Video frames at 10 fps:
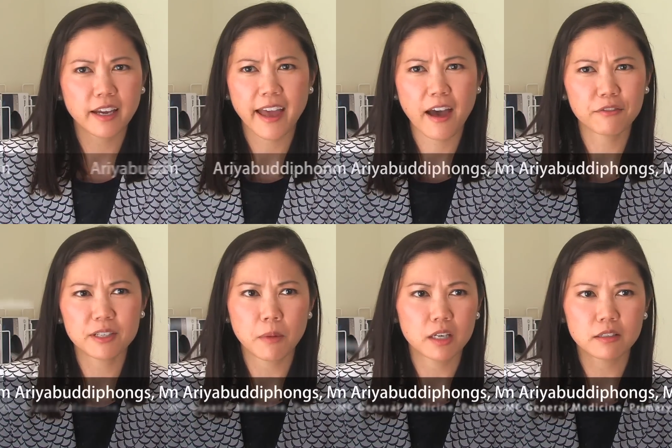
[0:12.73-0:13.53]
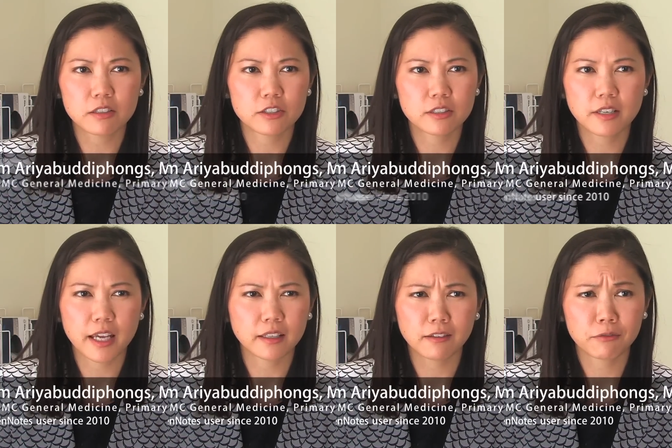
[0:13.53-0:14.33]
I haven't monitored
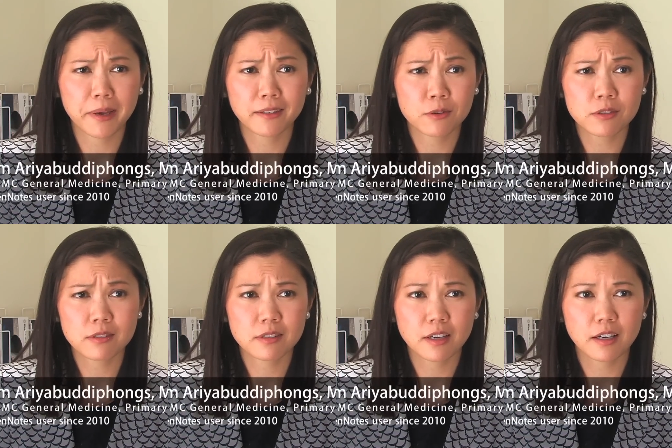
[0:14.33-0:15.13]
any of my notes.